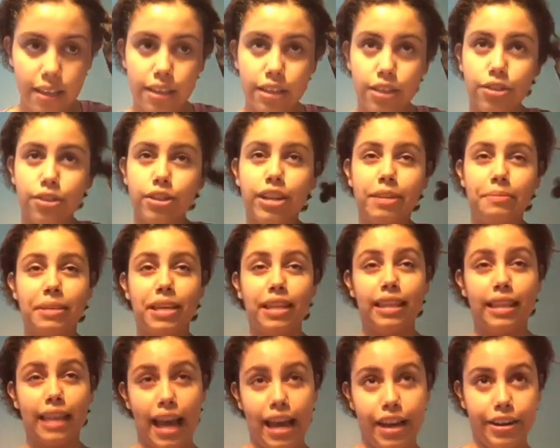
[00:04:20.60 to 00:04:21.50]
It's gonna be
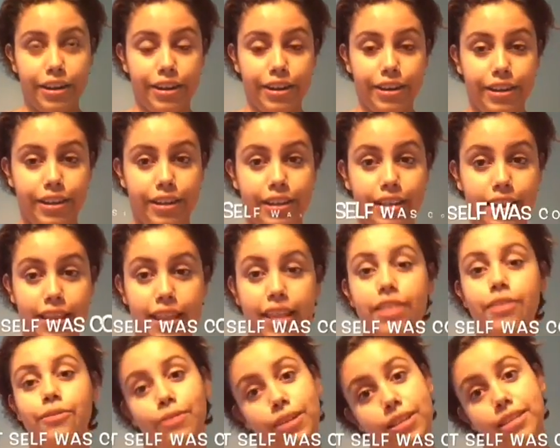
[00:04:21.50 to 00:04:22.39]
lighter
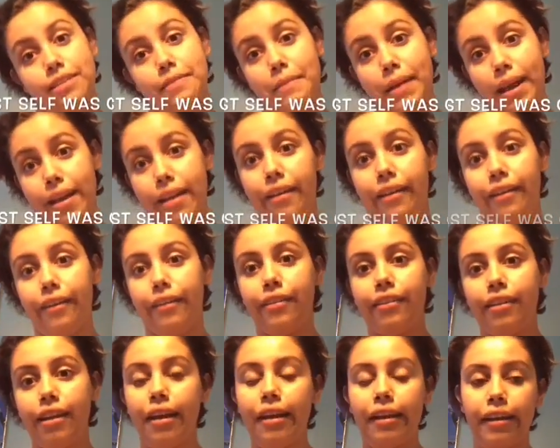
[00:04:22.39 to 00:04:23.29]
than the rest of my hair.
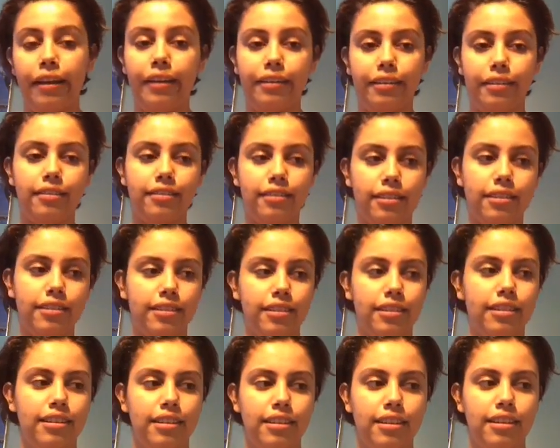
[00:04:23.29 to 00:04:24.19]
And
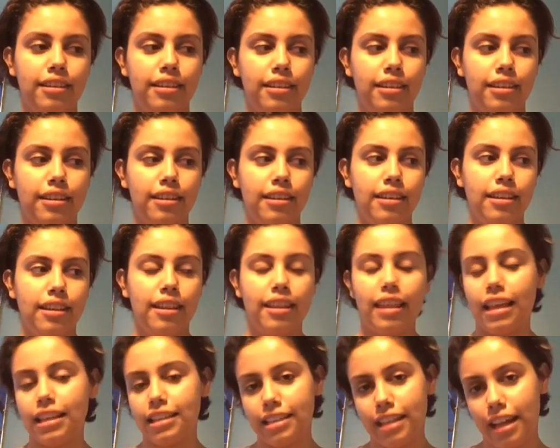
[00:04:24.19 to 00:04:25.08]

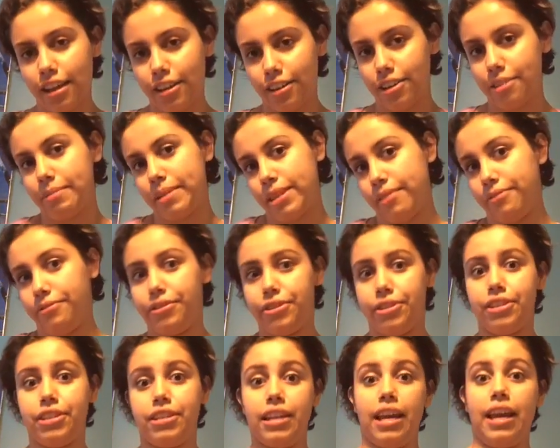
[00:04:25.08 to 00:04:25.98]
that's not gonna be the
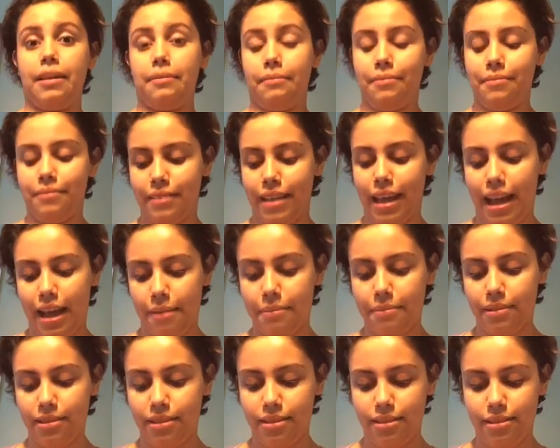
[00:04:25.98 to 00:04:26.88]
first time that
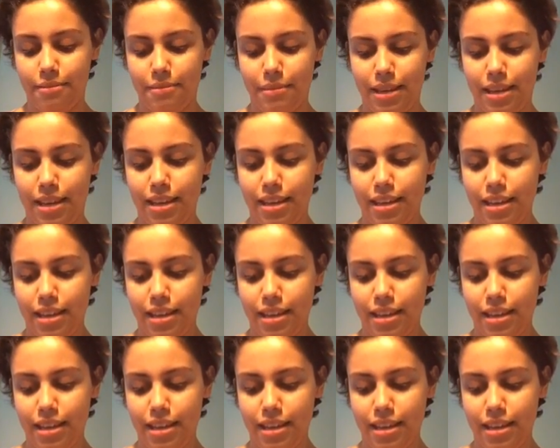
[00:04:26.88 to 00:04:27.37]
happens to me.